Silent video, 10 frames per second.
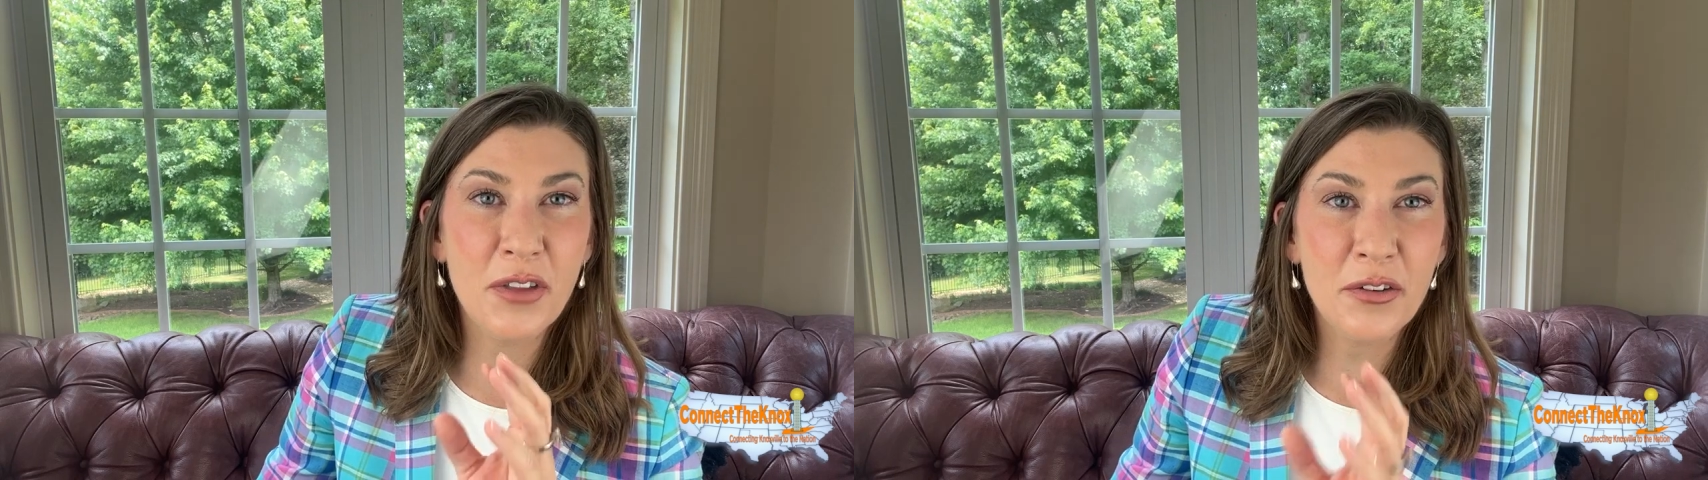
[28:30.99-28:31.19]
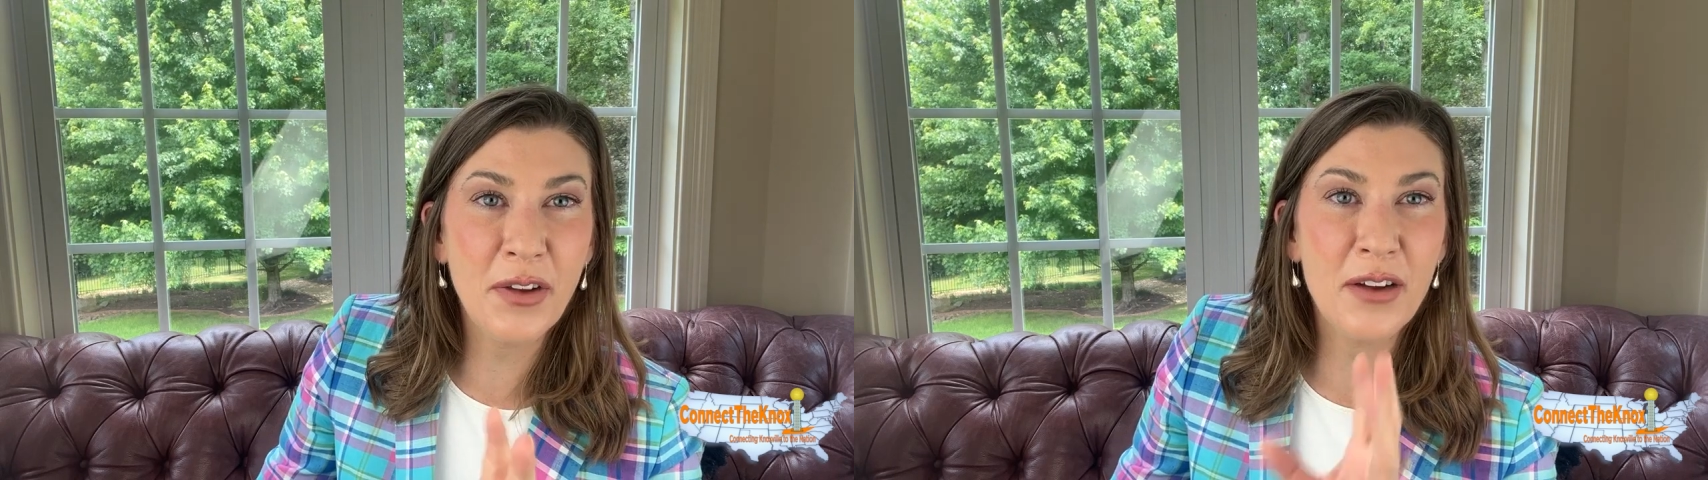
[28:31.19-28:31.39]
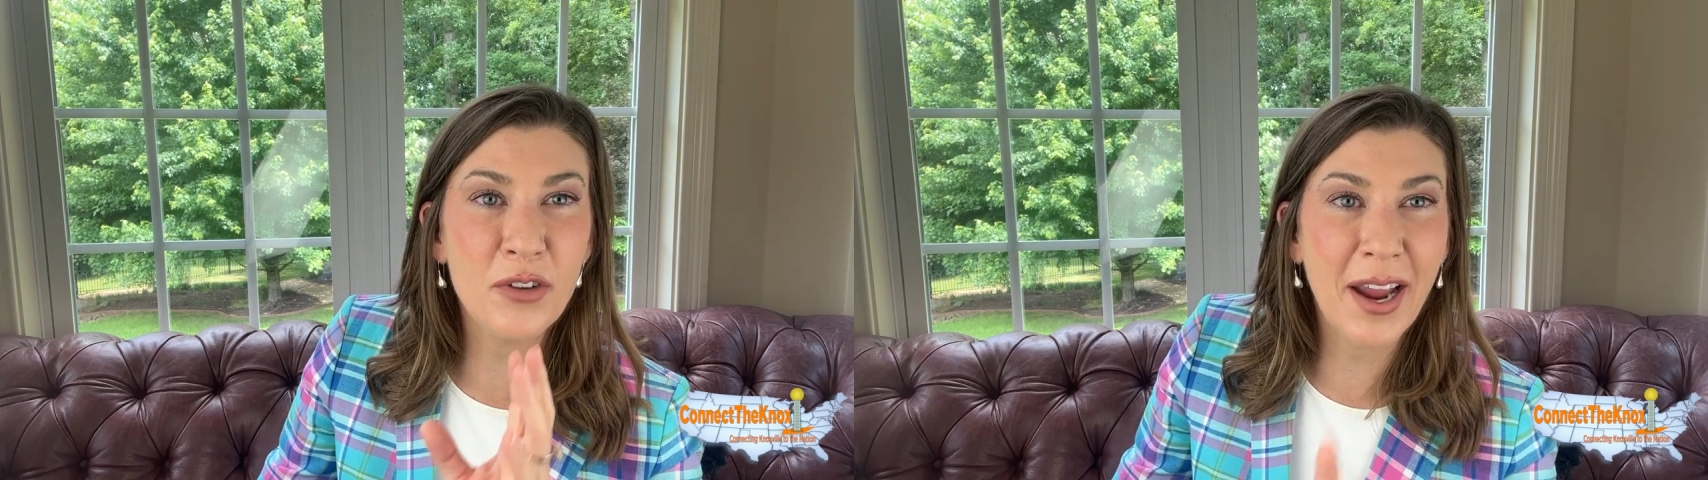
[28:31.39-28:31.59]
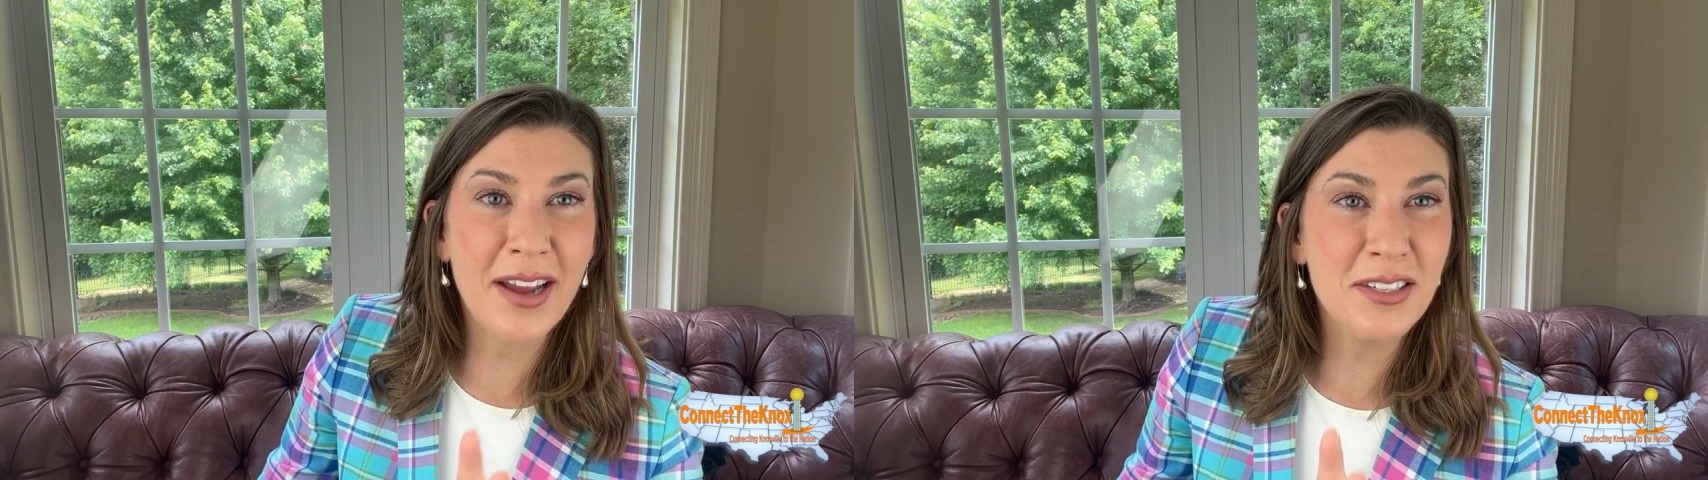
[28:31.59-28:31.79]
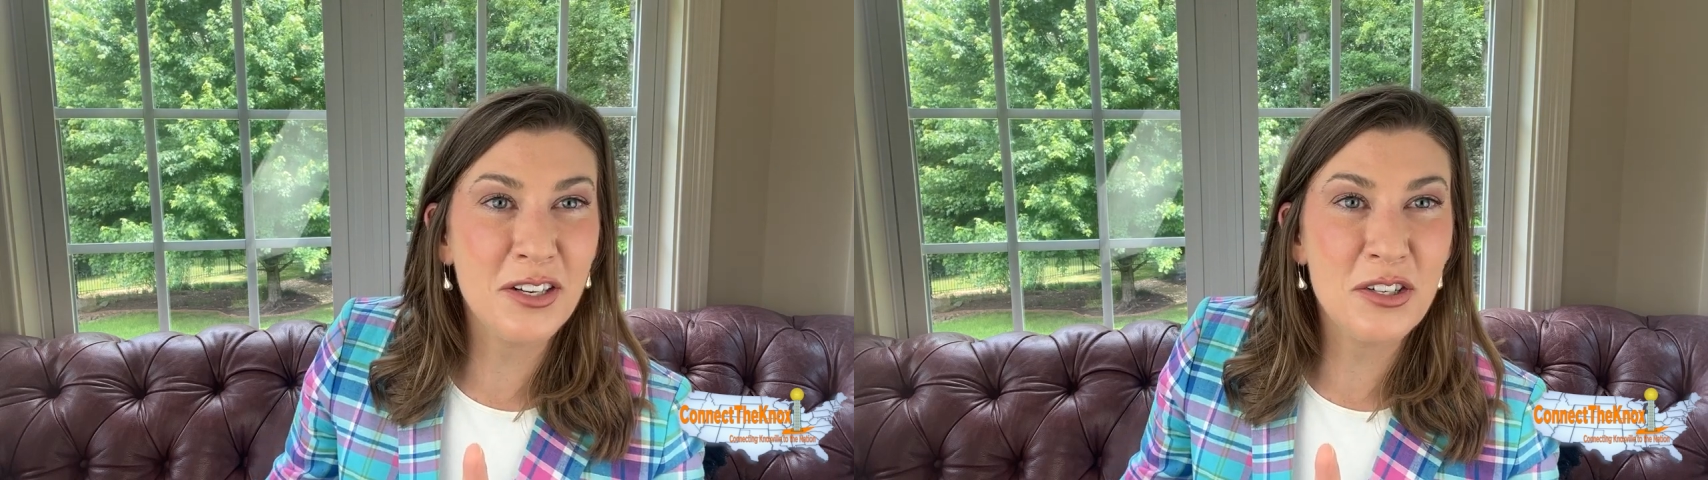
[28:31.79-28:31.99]
of their favorite
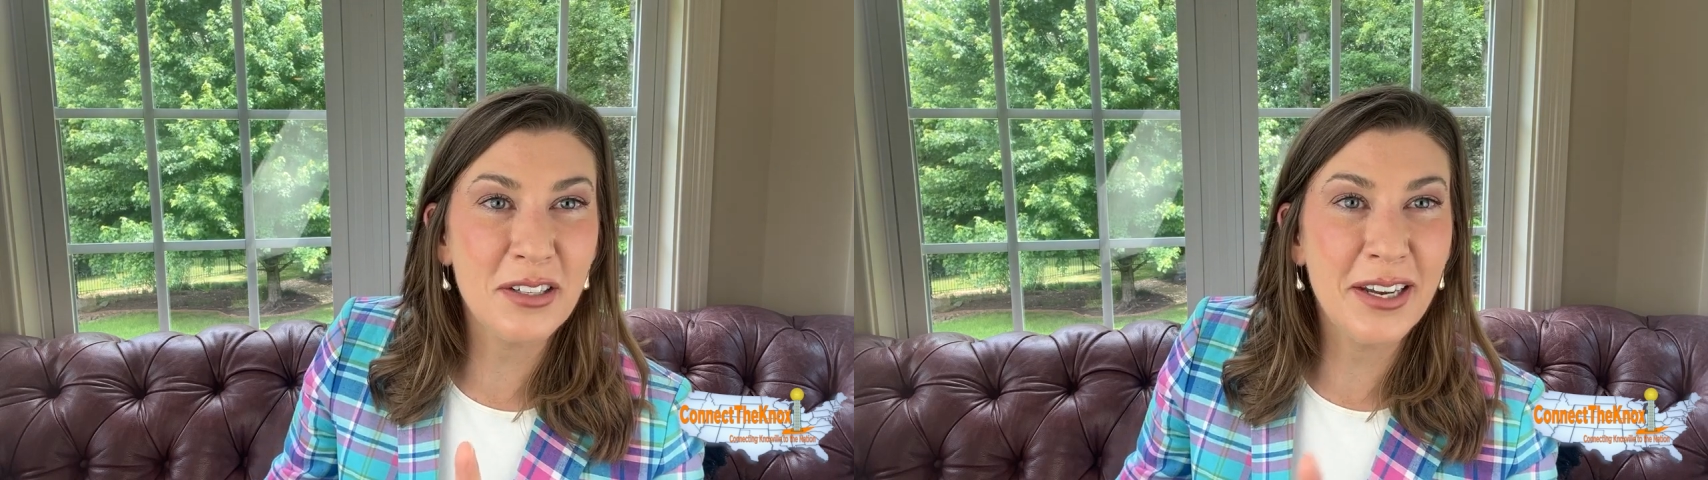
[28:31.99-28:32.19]
gas station.